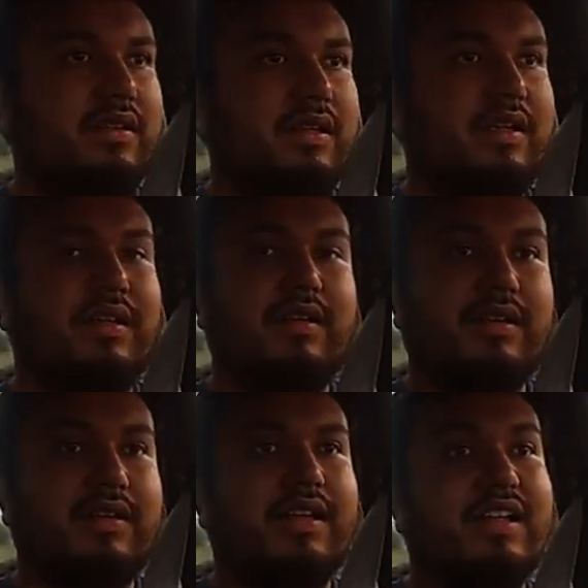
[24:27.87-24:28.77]

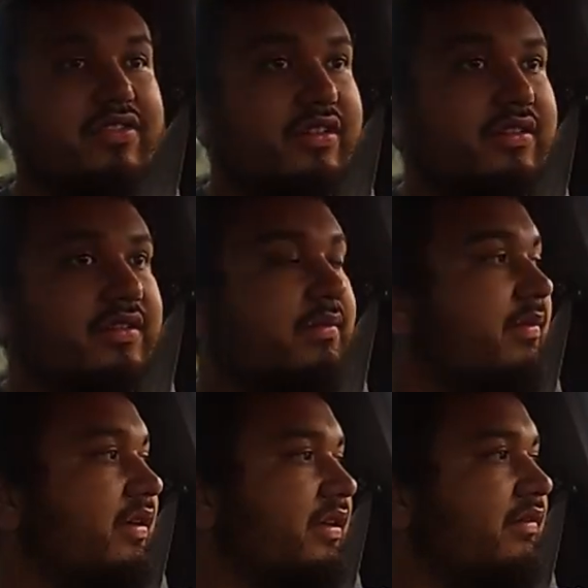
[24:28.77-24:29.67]
And there's some
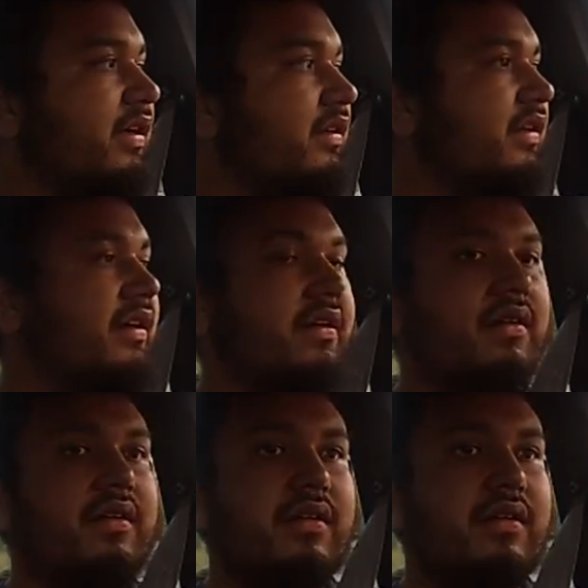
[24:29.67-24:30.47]
money right there.